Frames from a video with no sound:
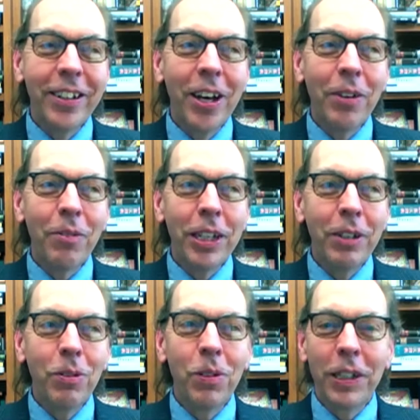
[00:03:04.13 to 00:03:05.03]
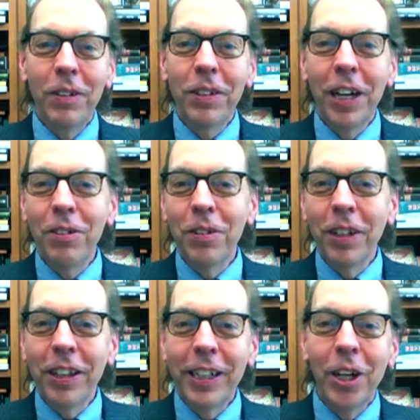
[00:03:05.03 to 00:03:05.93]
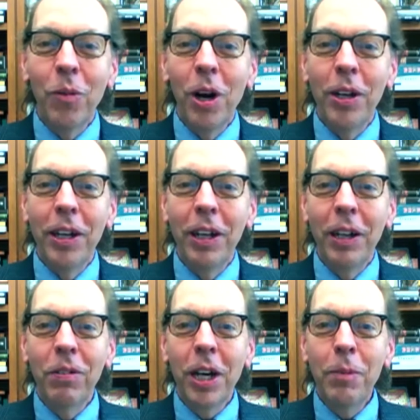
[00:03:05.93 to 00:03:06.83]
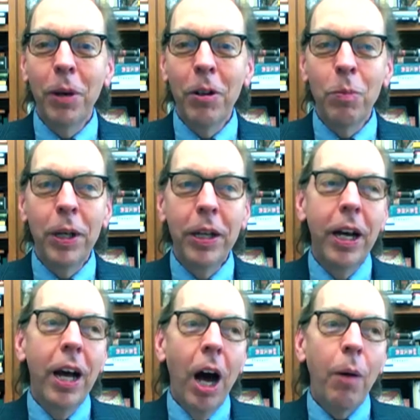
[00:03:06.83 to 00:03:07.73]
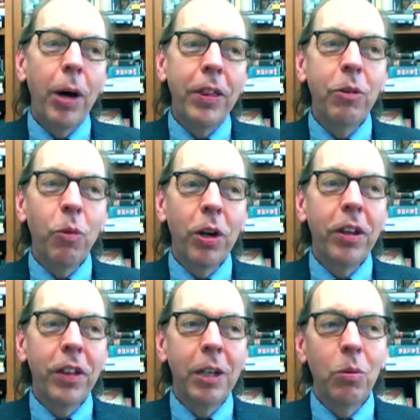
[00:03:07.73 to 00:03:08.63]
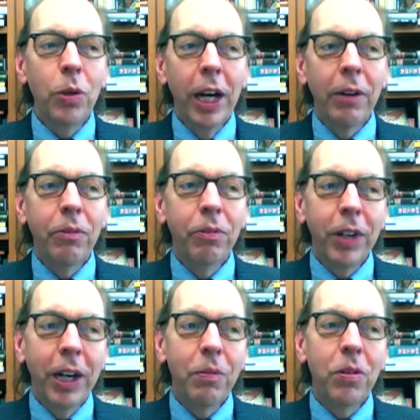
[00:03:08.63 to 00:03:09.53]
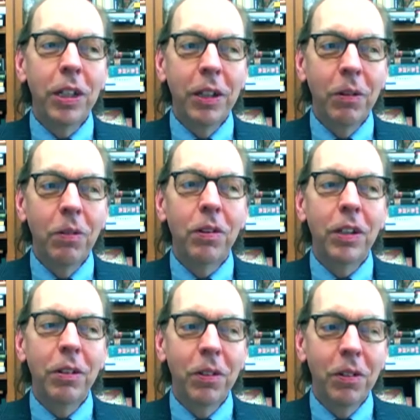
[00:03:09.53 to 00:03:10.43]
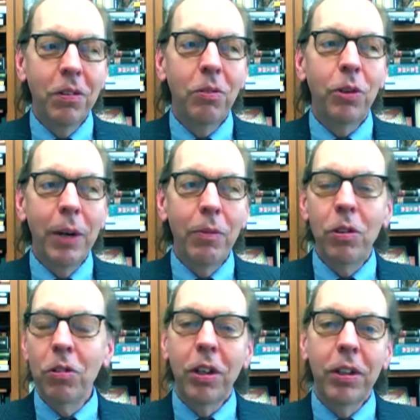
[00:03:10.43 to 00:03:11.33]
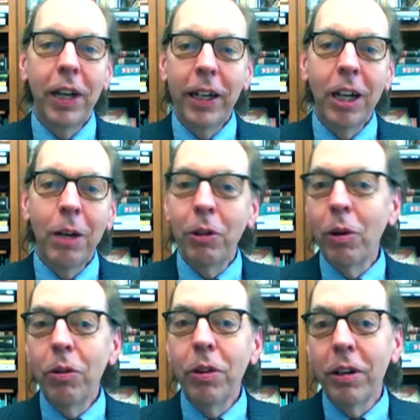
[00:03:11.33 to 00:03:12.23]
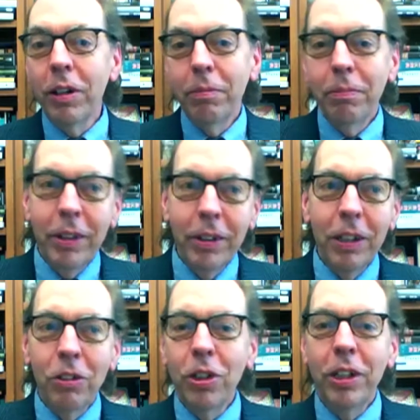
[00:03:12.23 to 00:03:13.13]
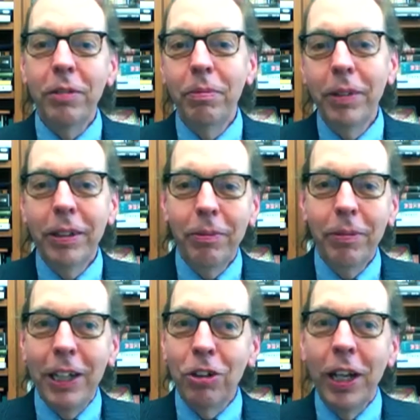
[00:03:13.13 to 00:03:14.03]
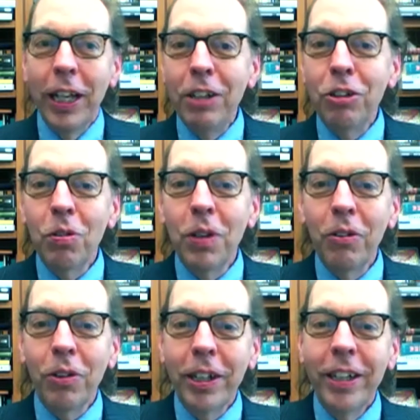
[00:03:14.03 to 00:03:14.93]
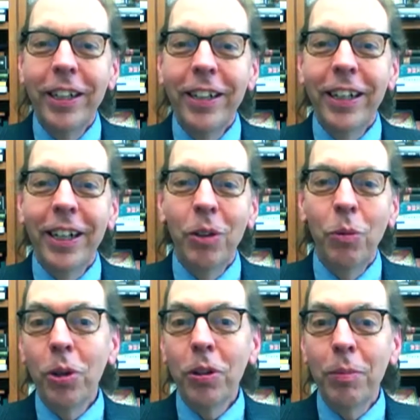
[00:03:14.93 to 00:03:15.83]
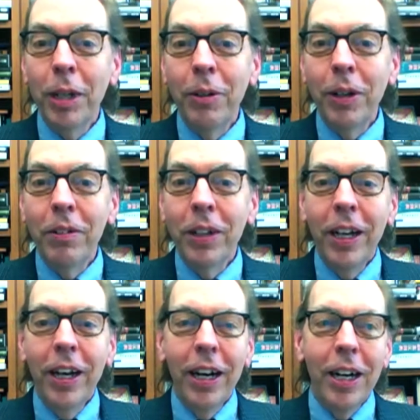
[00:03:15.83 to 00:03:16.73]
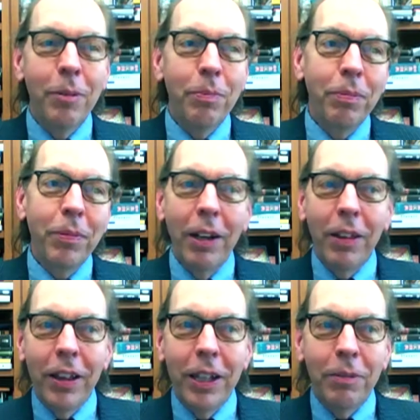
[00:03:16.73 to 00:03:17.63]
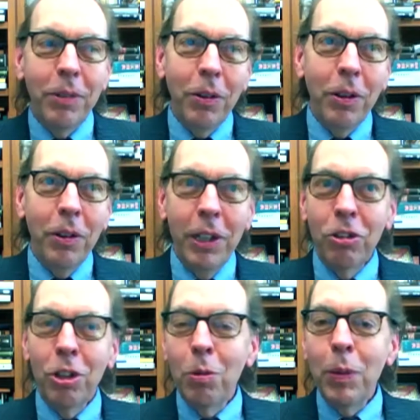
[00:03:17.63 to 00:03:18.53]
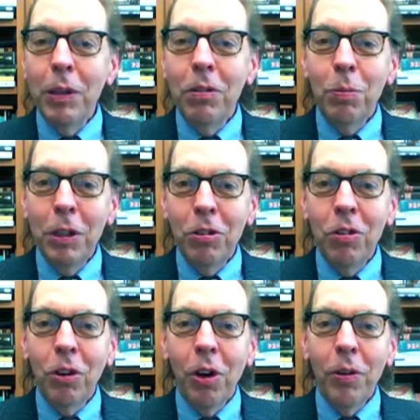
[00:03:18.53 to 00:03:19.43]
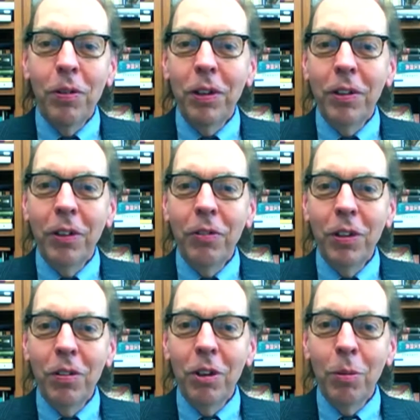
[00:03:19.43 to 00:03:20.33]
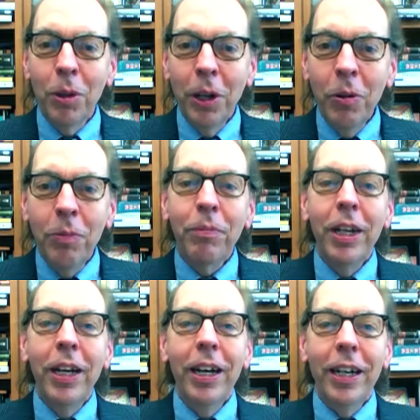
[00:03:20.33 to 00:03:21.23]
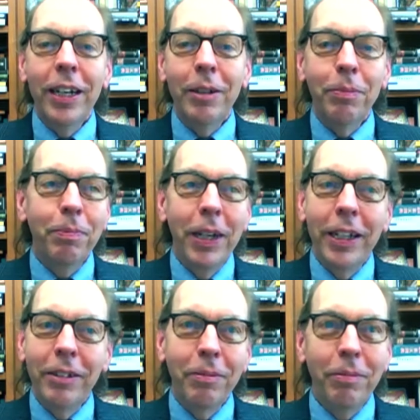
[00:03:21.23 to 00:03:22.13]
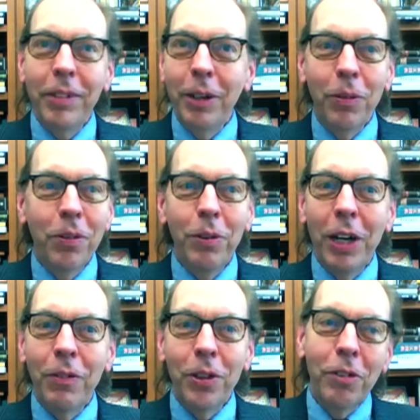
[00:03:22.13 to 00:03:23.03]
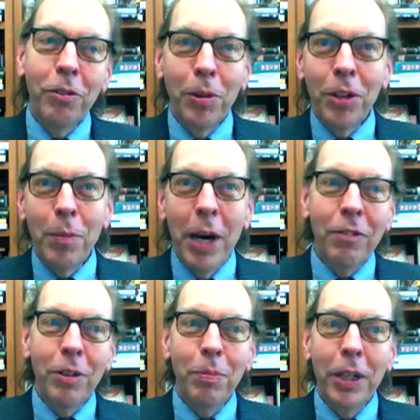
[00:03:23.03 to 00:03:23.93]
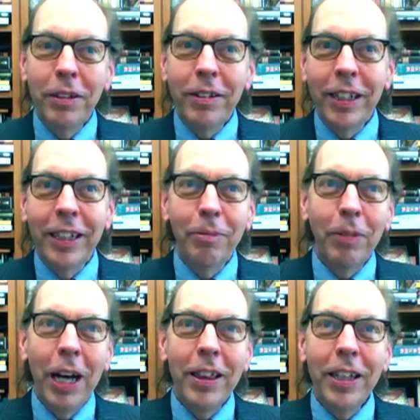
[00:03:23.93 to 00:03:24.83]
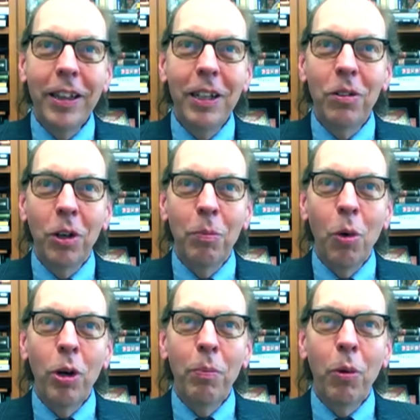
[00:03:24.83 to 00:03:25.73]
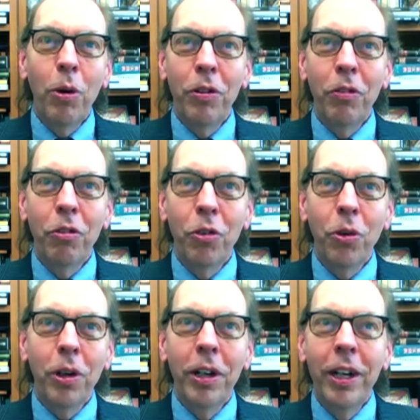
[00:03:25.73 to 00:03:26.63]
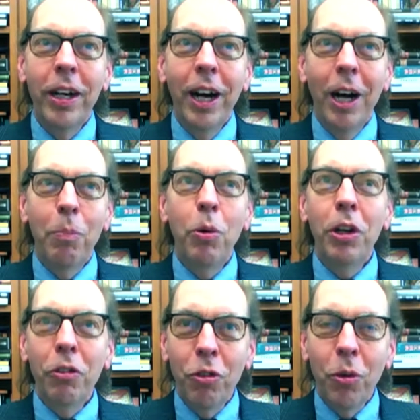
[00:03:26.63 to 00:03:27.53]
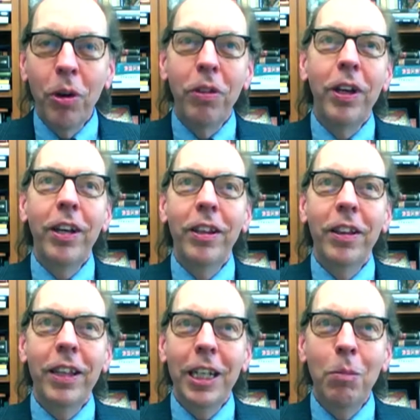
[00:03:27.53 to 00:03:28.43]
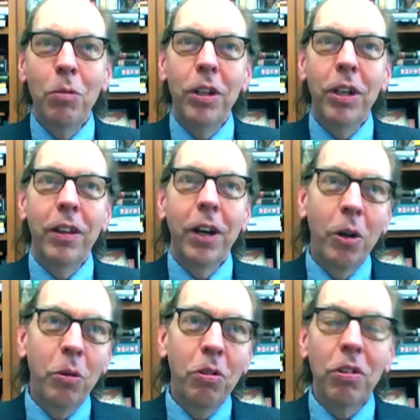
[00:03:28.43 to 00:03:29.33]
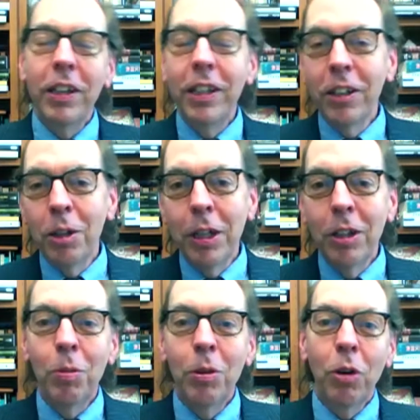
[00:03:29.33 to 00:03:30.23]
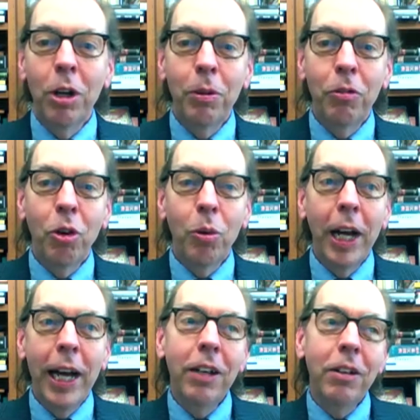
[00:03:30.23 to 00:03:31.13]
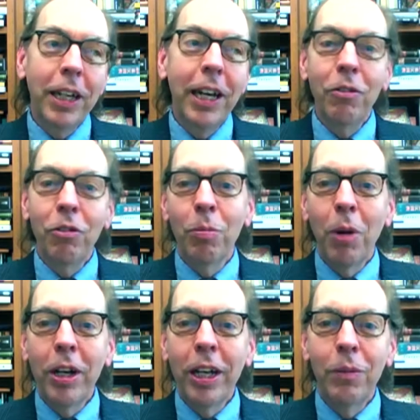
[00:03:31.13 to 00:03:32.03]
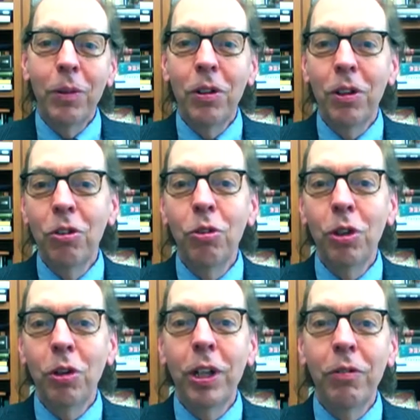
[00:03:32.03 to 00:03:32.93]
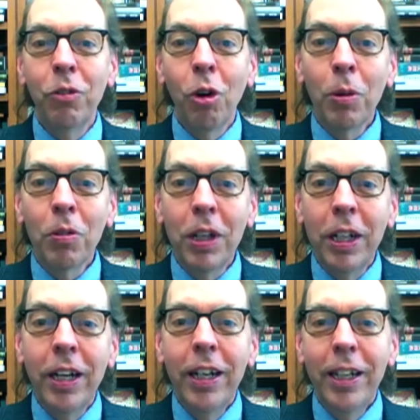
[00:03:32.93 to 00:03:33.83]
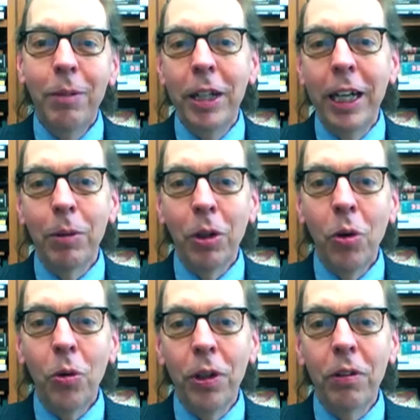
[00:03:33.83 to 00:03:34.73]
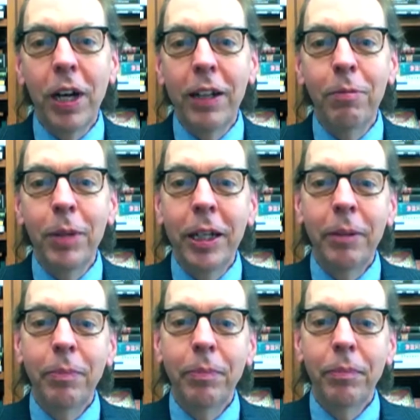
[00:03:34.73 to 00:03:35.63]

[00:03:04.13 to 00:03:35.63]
A lot of the interesting discussions, I think, go on as sidebars. But um, I think one of the themes we have have seen is is this reemphasis on economic growth and on essentially a, uh, a, an Asia centric uh, world in many ways. Um, I, I, think you know, the leadership speeches are always uh, of considerable note, um, and you know, we'll see whatever deliverables come out of it. But uh, I think these are more important for uh, putting forth the themes that the hosts and the other participants want to put forward, and again, for marking a return to a degree of normalcy in being able to hold this kind of meeting.